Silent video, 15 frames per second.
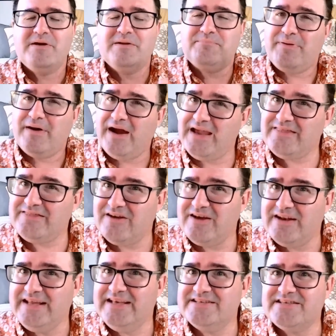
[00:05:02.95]
But
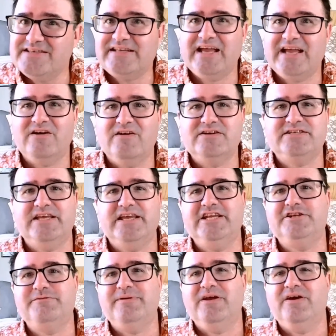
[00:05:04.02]
Python isn't
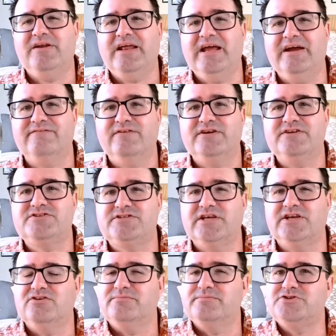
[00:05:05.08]
guaranteed to be on every
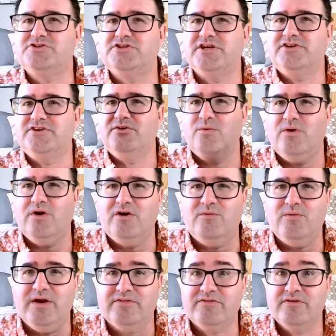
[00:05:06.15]
single machine you
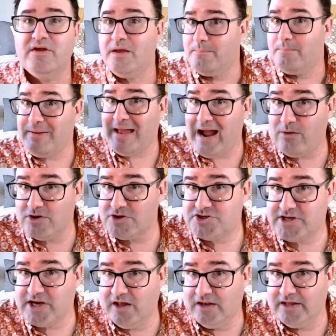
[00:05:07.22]
work with.
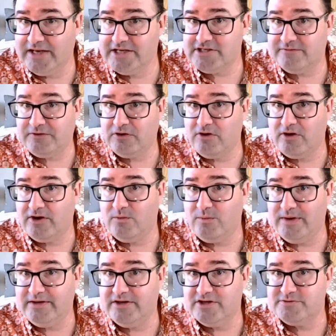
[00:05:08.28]
PowerShell is if you're on
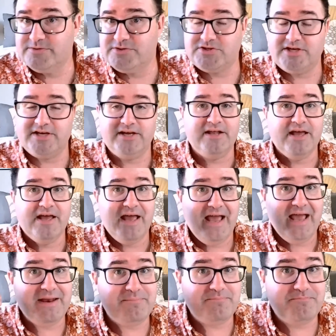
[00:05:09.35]
a Windows machine,
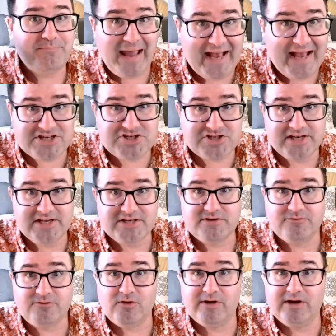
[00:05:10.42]
and Bash
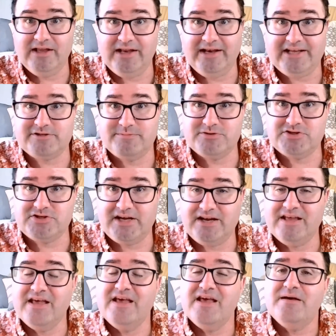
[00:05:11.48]
is if you're on a Linux
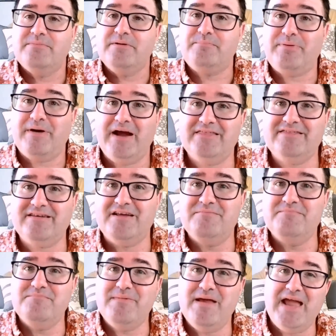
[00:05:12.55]
machine. But
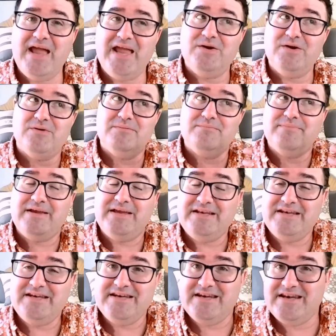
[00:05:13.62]
Python may or
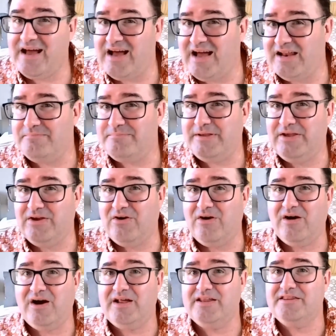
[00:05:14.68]
may not be
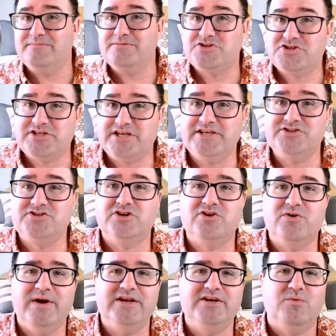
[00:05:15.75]
on the machines
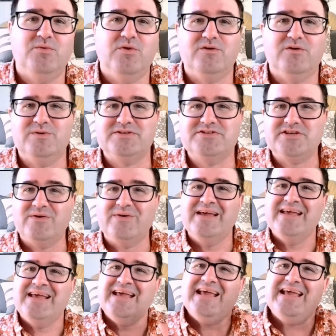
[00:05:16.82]
you're going to work with.
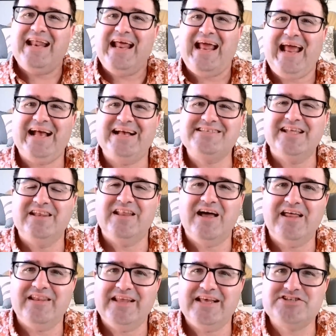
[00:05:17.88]
So it has a
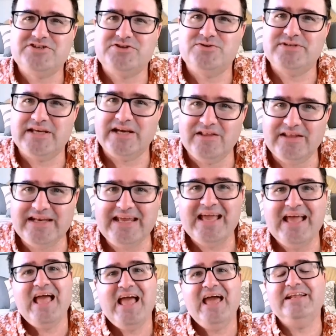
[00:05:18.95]
lot less
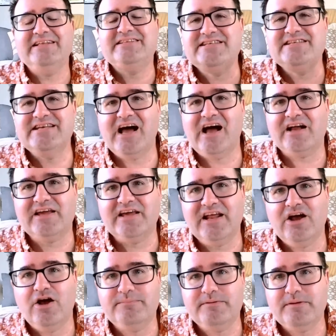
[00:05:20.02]
utility and it's not
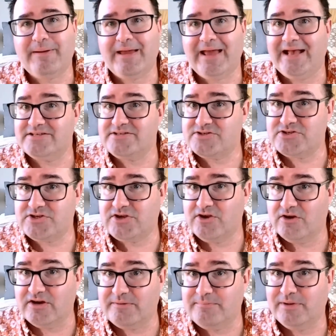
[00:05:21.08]
going to help you pass the
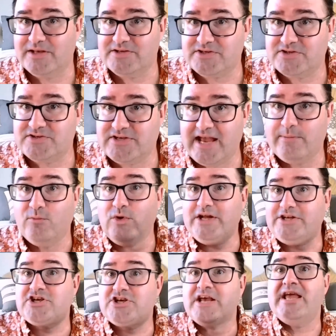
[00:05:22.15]
Security Plus exam,
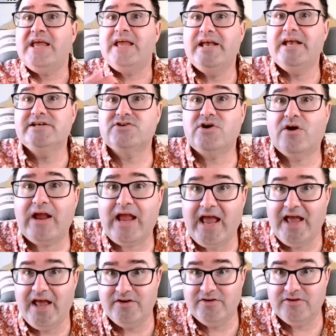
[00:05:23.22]
which is our
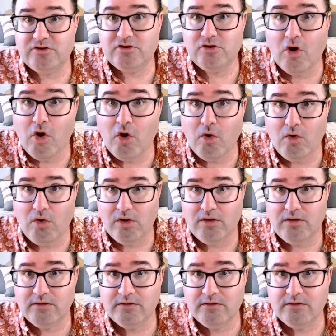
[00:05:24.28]
end goal.